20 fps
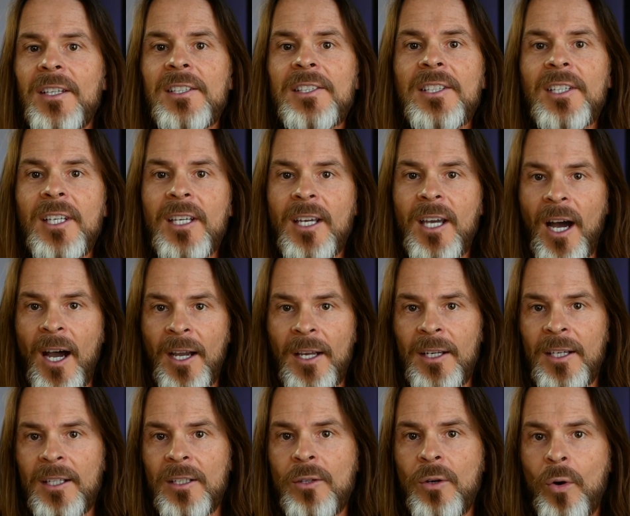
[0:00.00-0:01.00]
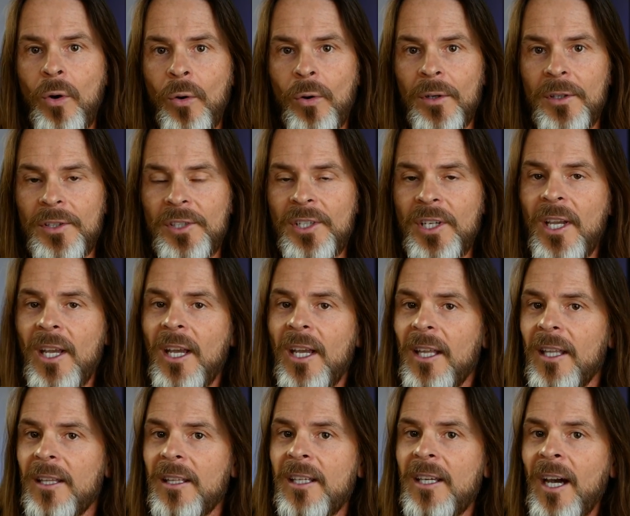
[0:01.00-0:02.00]
is the guided course.
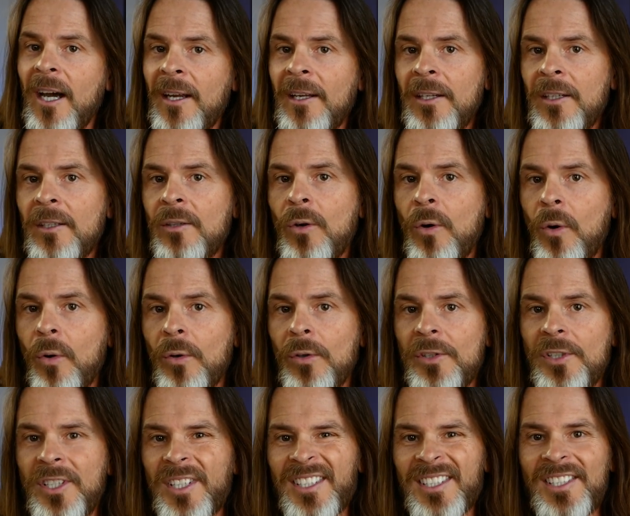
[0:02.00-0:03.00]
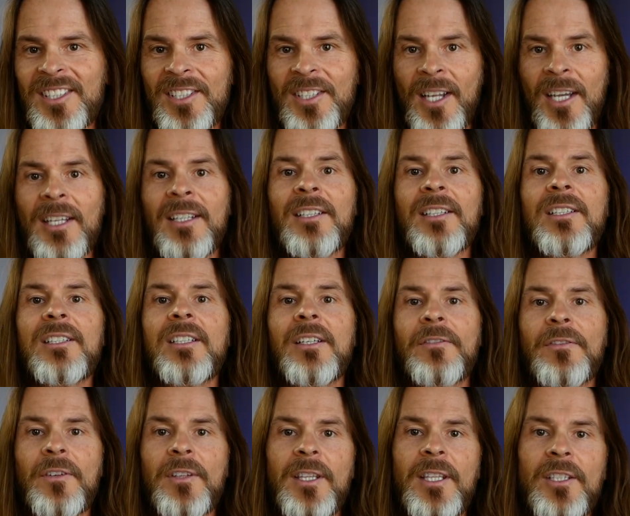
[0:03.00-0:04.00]
Guided course is slightly
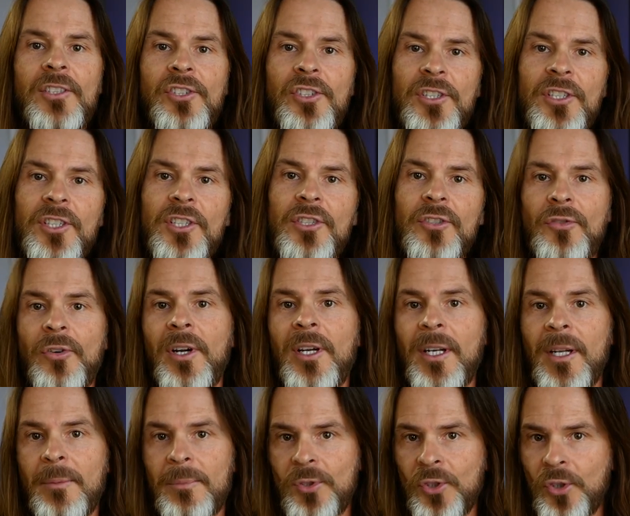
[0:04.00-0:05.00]
different than just straight up